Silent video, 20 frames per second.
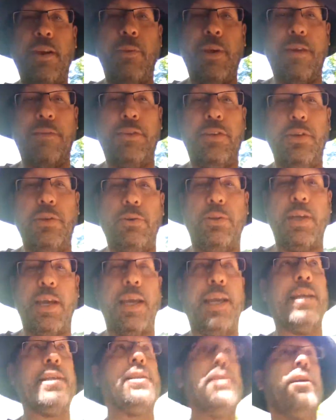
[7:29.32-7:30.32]
that we have two
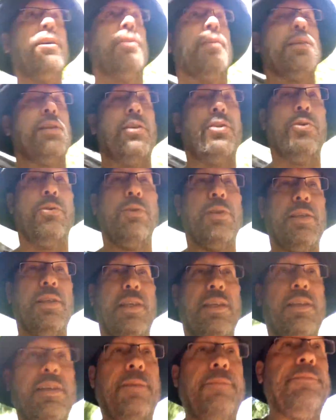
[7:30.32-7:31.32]
tanks here, it's a dual
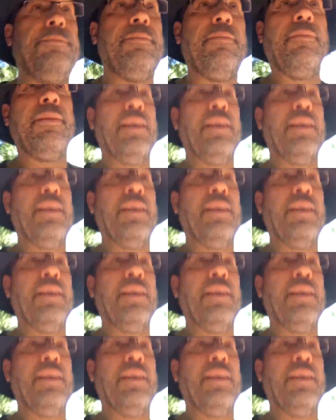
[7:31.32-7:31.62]
system,